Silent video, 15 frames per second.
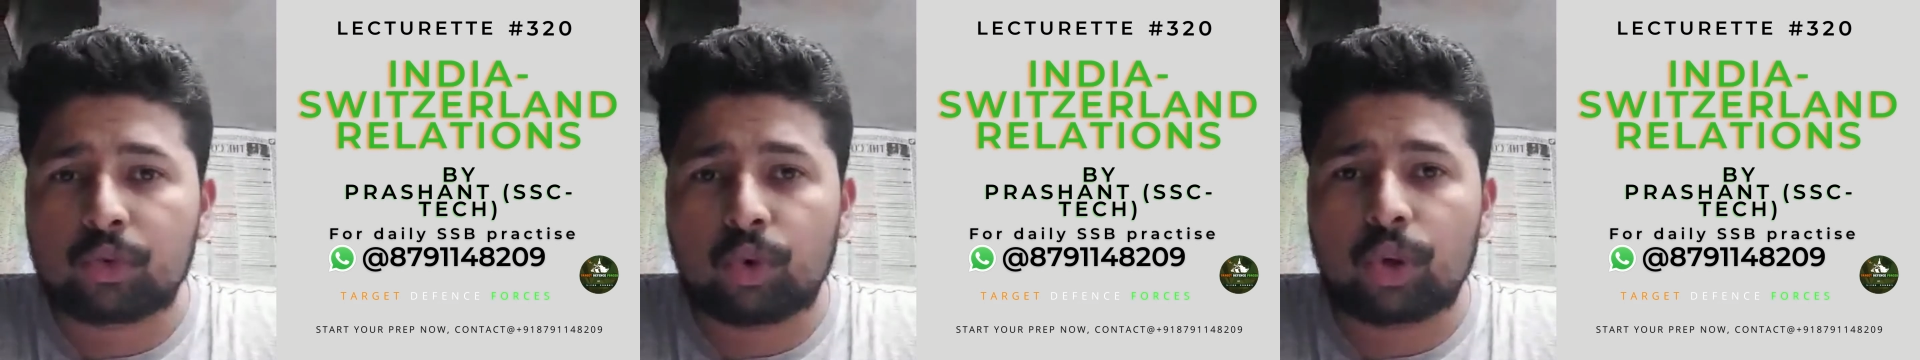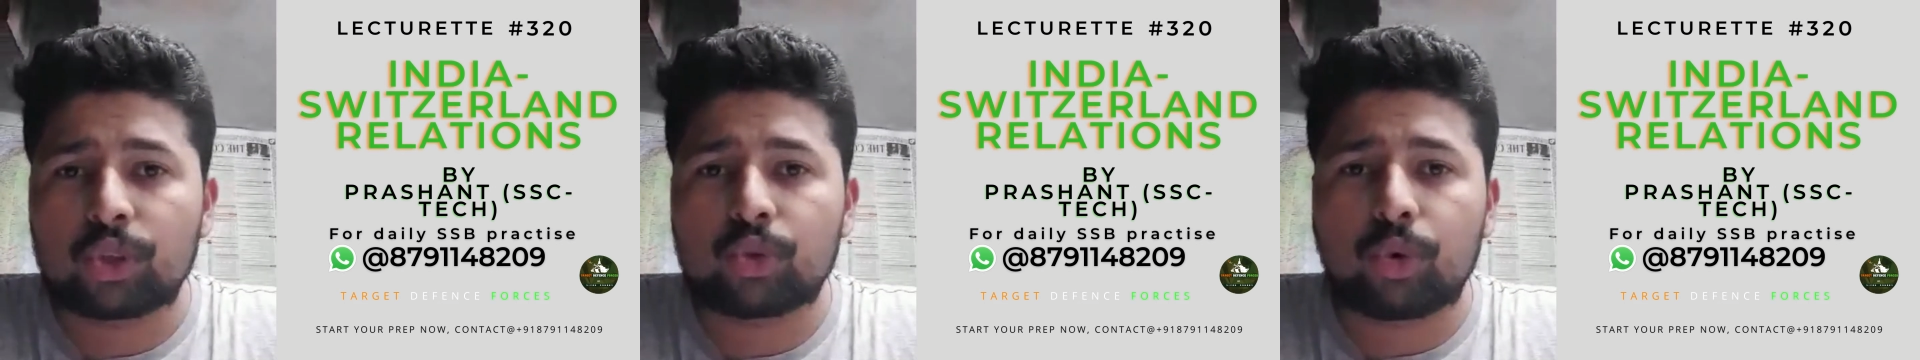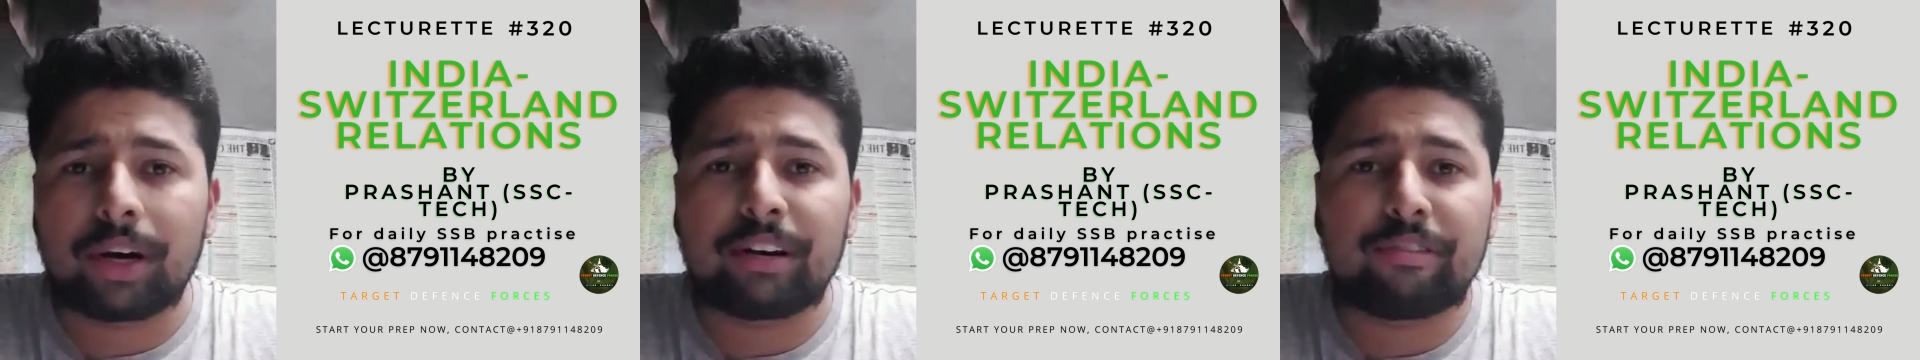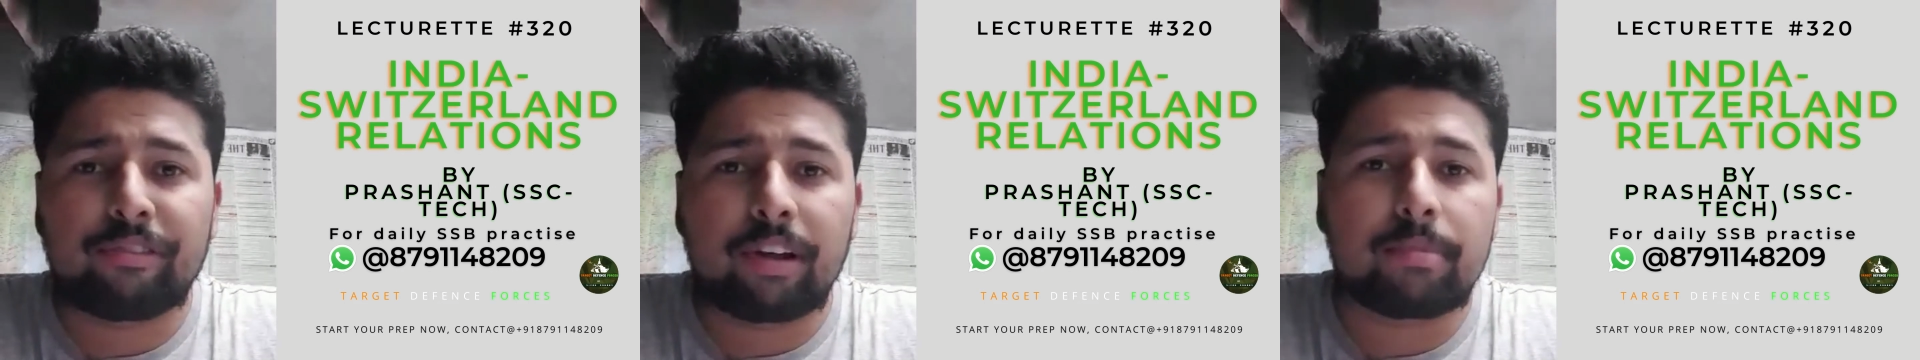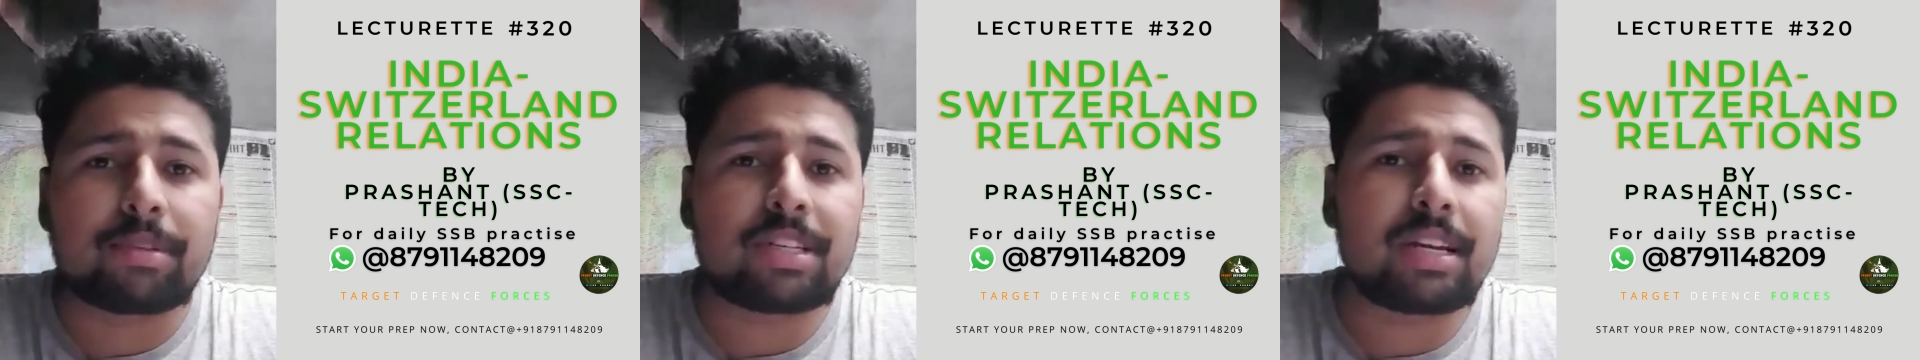was quite
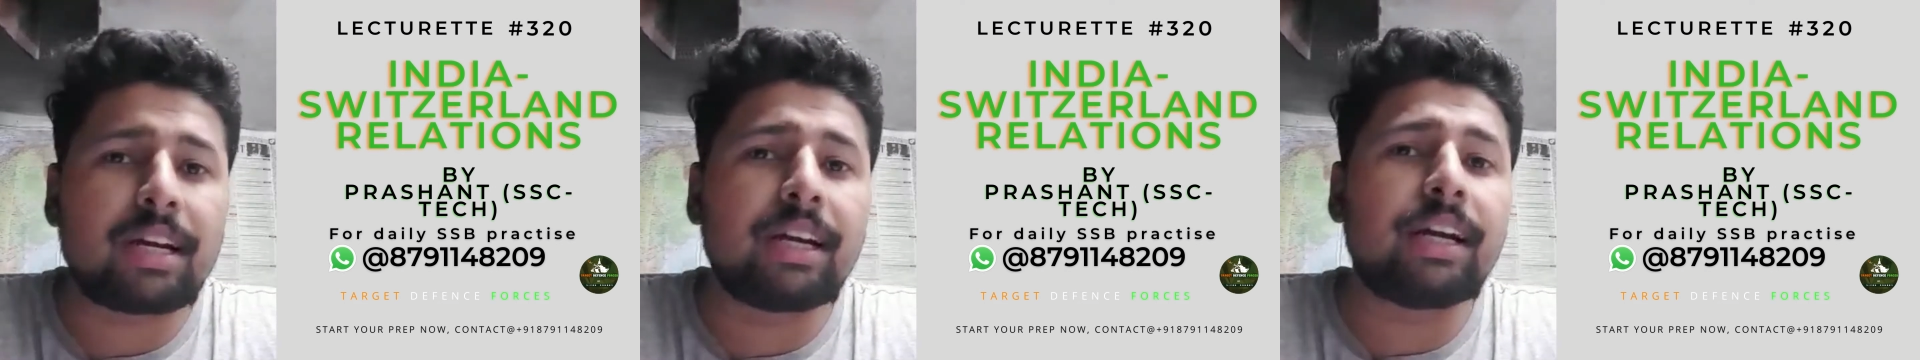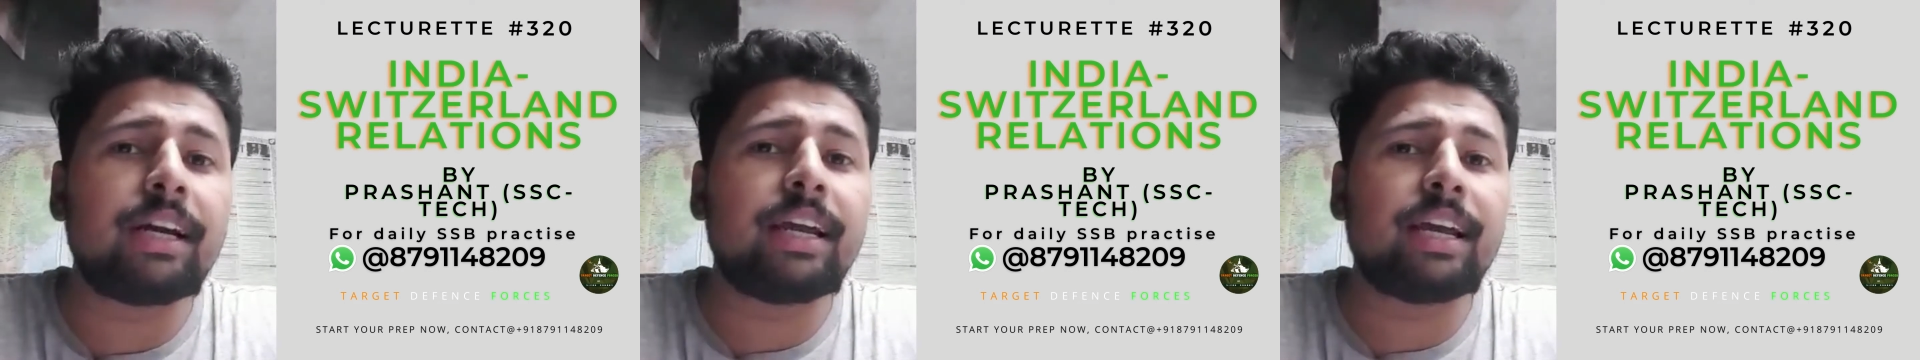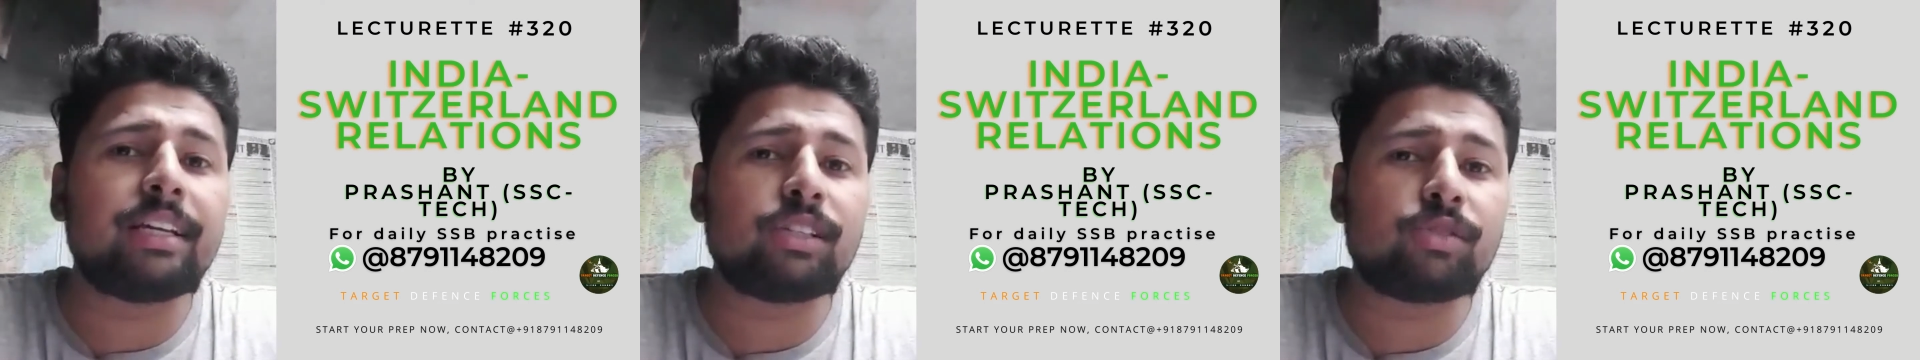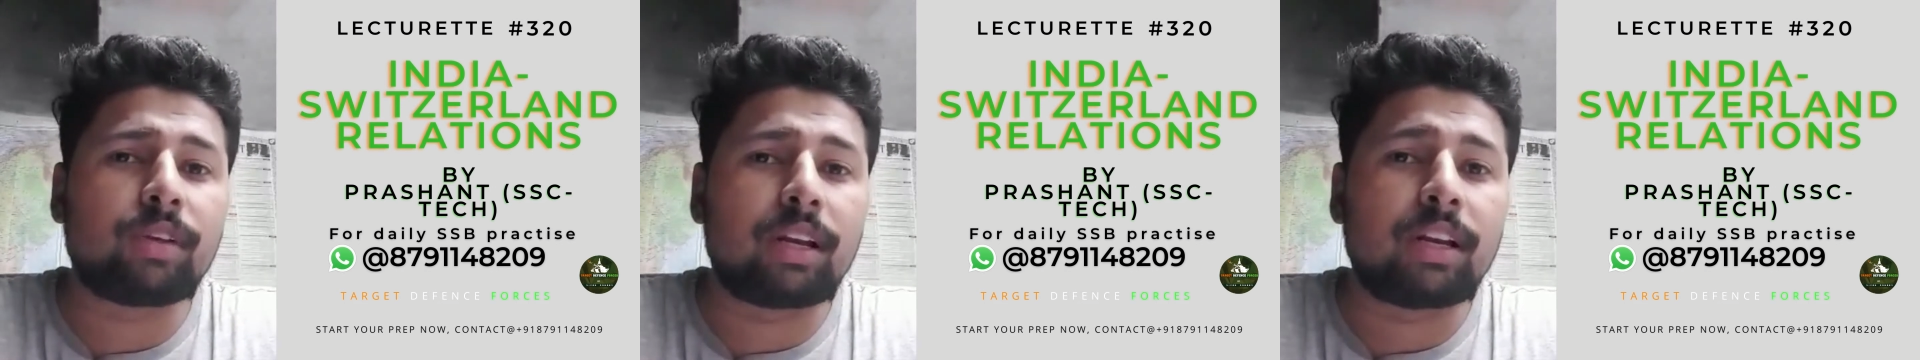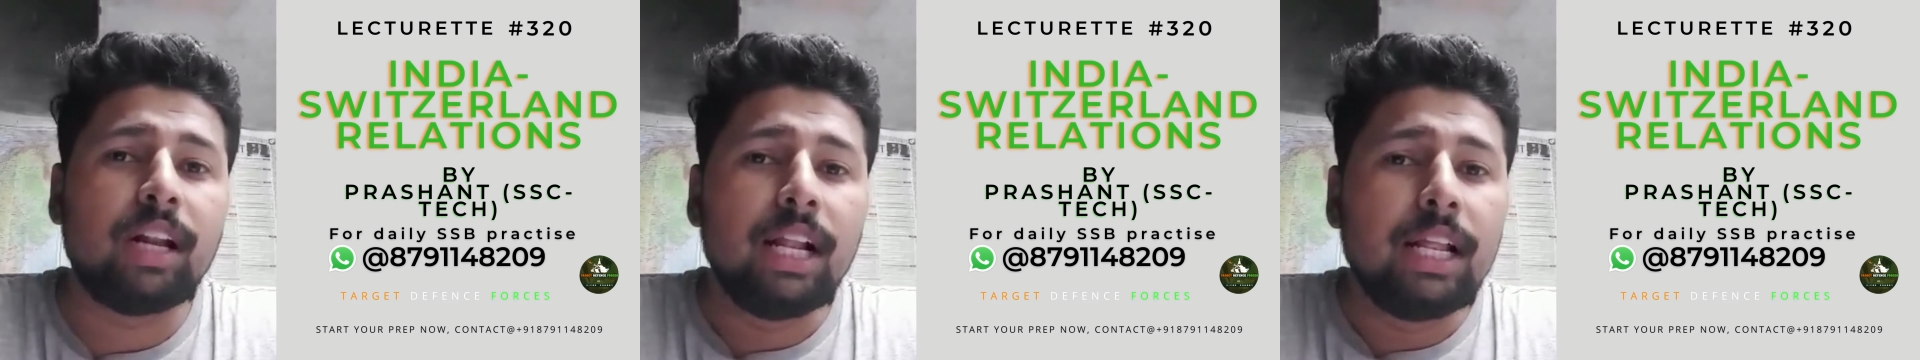famous in India as well.